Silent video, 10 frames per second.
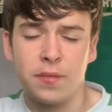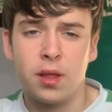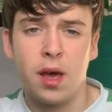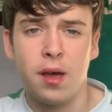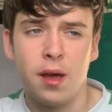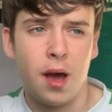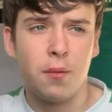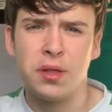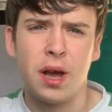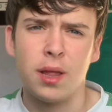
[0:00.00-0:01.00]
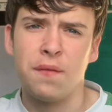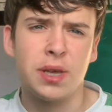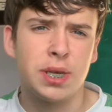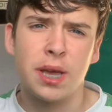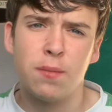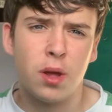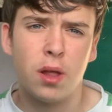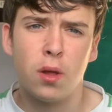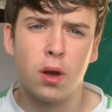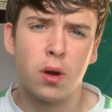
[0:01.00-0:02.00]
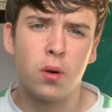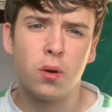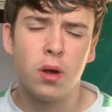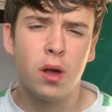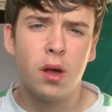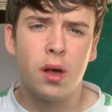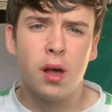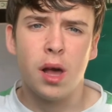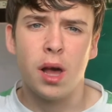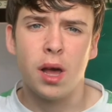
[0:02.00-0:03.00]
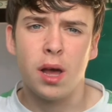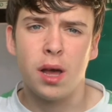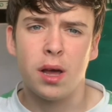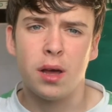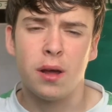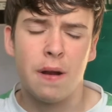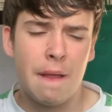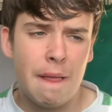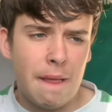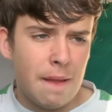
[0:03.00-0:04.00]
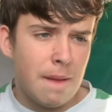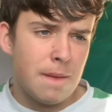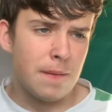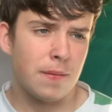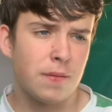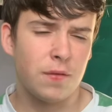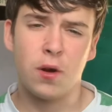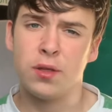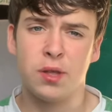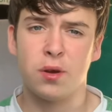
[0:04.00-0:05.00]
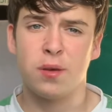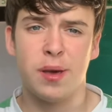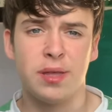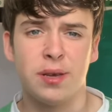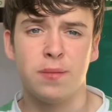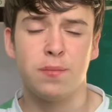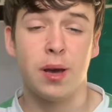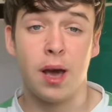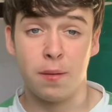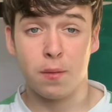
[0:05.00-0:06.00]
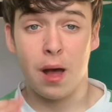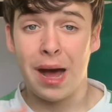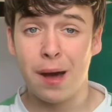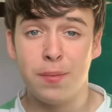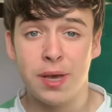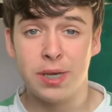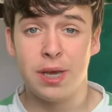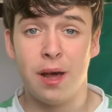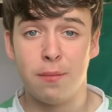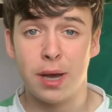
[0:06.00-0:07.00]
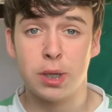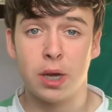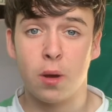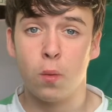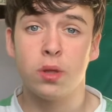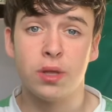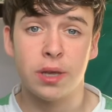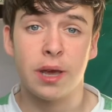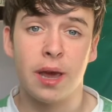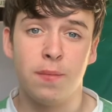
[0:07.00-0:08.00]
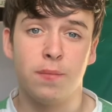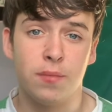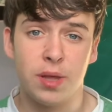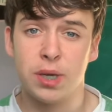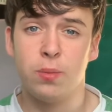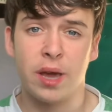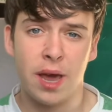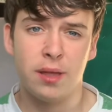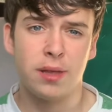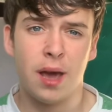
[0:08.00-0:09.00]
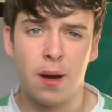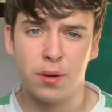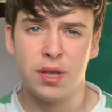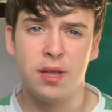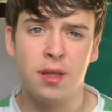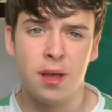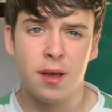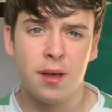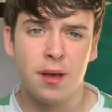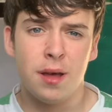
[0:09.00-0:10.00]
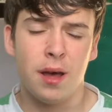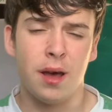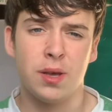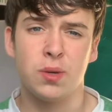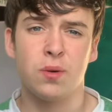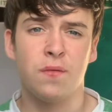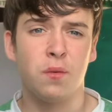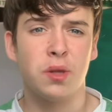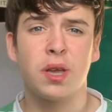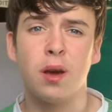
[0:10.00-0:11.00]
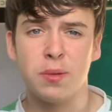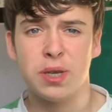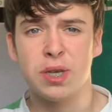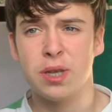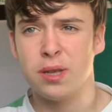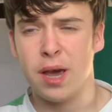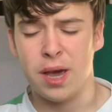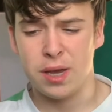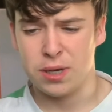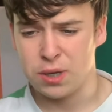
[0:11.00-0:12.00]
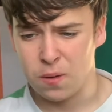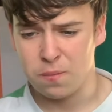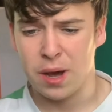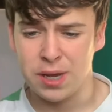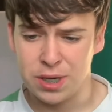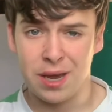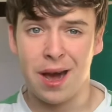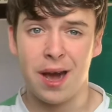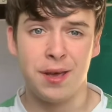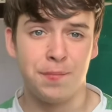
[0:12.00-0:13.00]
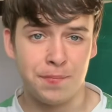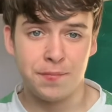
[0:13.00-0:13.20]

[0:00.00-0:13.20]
Like I went to a Livingston game not that long ago. Forgot to document it, but I'm happy to say that I'm actually going to the game this weekend, Aberdeen. So if you want to come and stop by and say hi,